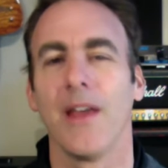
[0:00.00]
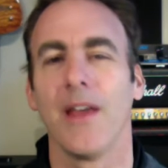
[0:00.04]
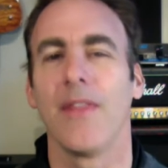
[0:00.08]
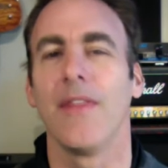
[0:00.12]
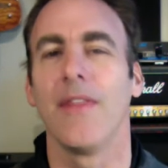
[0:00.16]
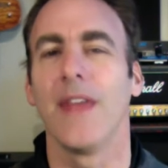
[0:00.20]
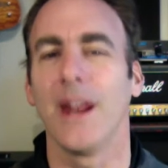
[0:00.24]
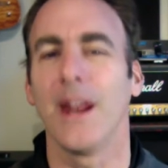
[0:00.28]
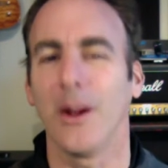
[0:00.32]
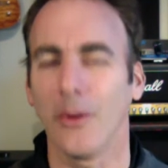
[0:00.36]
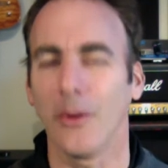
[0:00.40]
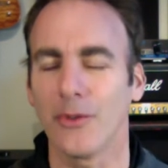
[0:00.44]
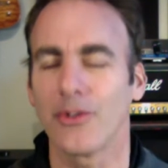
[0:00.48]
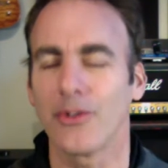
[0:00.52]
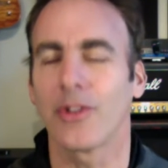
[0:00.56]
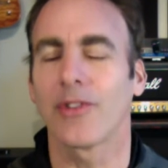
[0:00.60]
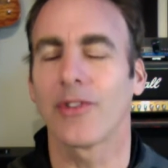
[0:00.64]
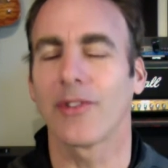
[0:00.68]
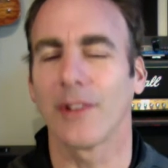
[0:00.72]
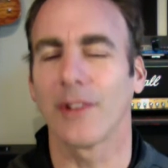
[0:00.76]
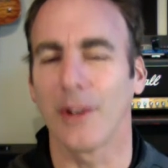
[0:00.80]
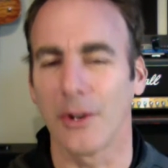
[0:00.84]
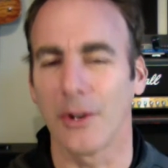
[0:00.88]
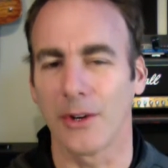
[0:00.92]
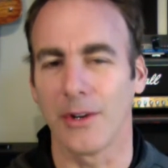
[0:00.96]
They don't just
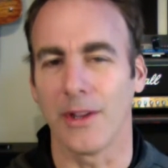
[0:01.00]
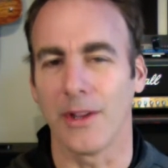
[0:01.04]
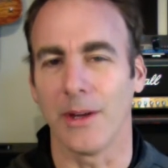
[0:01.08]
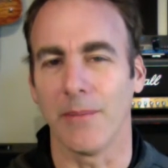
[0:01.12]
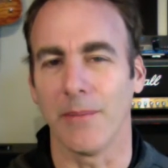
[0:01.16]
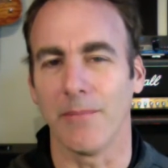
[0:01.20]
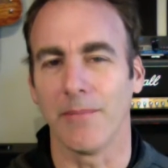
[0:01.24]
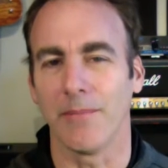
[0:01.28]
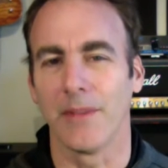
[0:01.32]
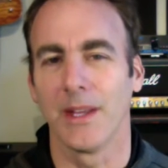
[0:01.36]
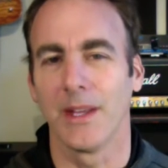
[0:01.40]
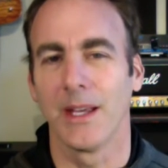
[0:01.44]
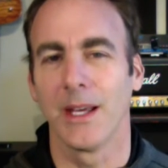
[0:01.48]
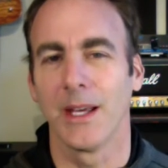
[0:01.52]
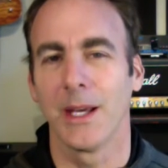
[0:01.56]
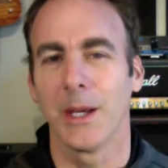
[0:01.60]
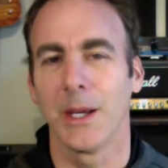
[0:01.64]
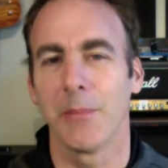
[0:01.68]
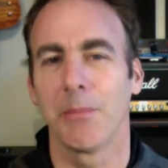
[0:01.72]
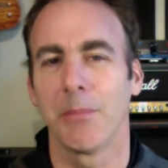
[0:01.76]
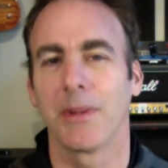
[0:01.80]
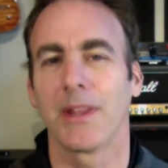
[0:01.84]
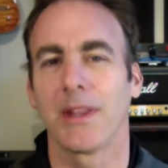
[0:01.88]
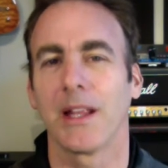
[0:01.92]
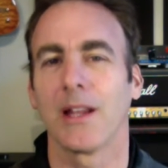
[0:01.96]
learn them,
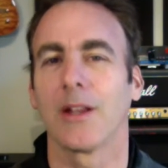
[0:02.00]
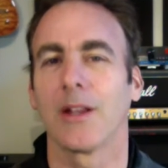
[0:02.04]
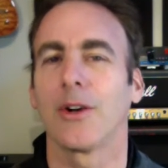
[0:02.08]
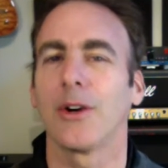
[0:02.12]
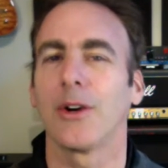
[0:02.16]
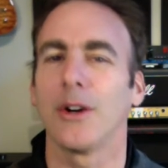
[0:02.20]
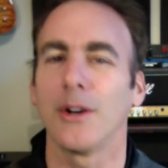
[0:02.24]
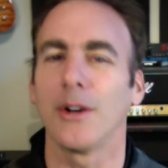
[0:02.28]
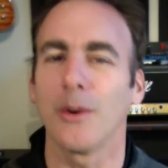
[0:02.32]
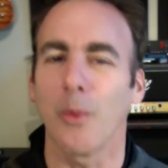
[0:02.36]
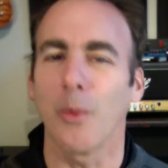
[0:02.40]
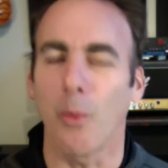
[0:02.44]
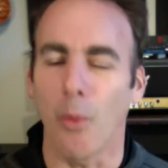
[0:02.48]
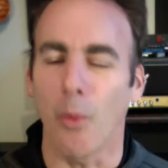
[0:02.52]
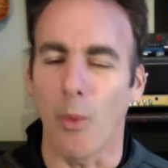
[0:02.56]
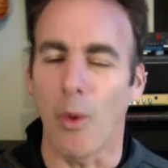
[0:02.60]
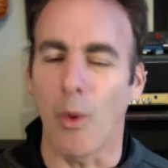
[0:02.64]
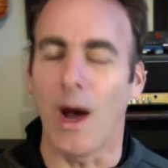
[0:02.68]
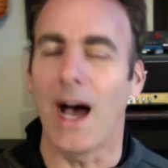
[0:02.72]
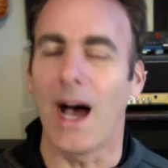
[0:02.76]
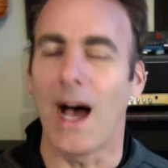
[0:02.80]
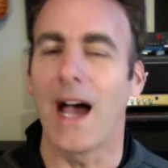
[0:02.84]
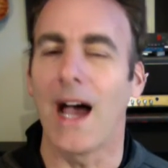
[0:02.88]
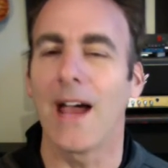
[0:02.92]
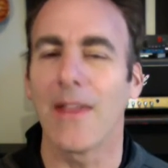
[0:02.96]
but they learn
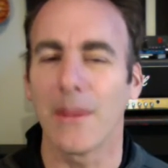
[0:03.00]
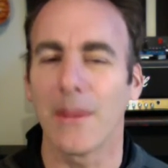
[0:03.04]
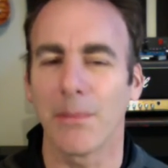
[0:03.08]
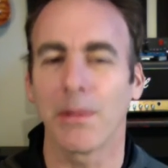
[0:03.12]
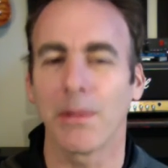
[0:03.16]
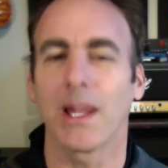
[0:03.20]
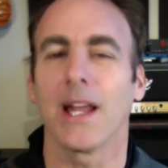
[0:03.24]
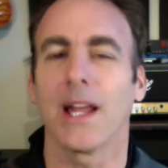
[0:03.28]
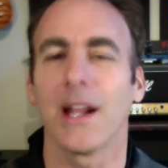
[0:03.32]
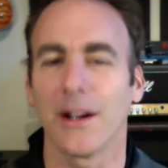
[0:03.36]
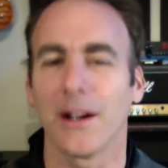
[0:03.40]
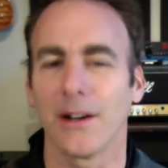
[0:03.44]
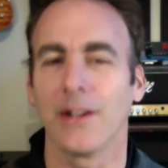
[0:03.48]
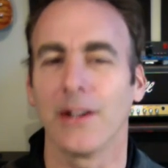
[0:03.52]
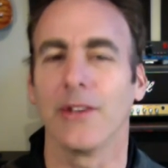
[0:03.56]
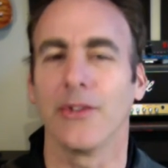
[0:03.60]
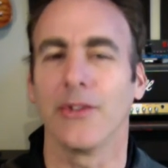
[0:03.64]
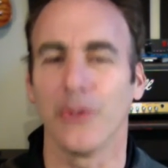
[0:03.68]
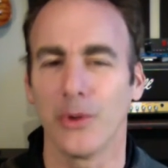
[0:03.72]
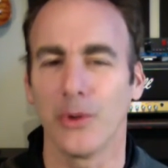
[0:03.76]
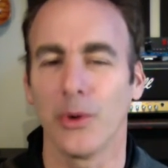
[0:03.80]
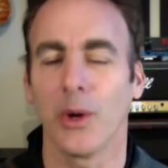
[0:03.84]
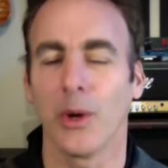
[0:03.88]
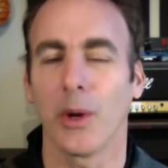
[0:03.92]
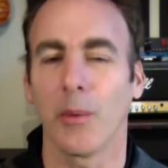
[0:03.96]
why the player is
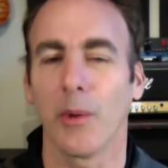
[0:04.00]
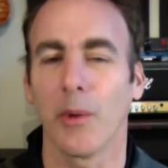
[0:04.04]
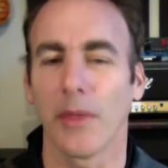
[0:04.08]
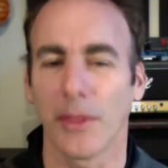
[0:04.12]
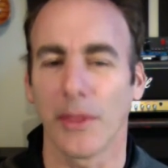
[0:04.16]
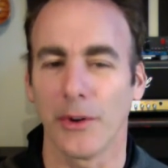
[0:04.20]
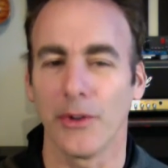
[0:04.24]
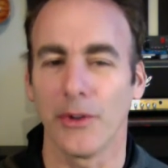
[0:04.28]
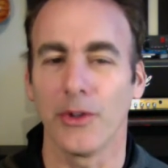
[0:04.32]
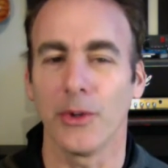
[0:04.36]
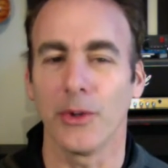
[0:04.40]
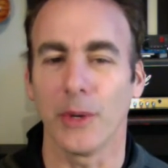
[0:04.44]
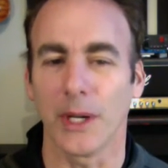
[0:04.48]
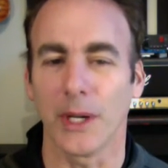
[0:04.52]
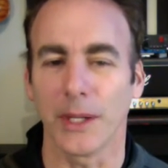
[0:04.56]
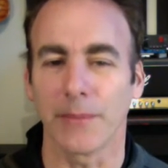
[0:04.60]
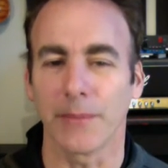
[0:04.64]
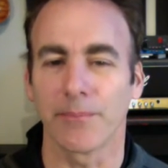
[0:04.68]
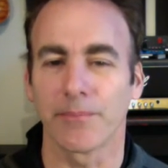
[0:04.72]
doing what they're doing.